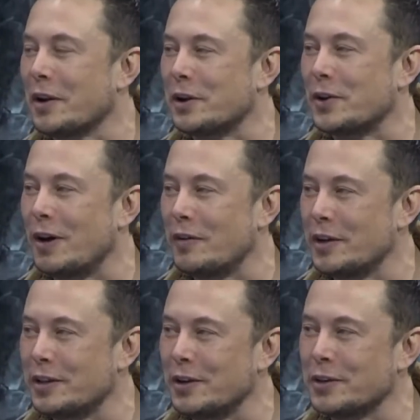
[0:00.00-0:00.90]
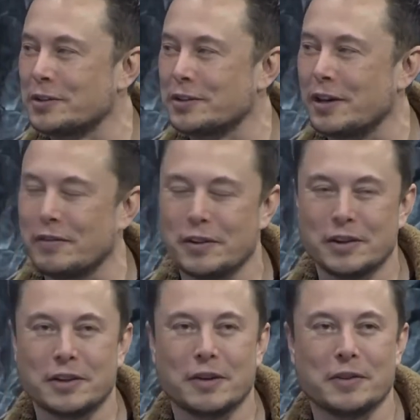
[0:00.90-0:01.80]
drama dose
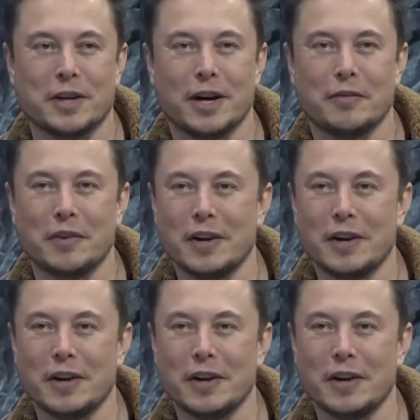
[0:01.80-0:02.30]
over time.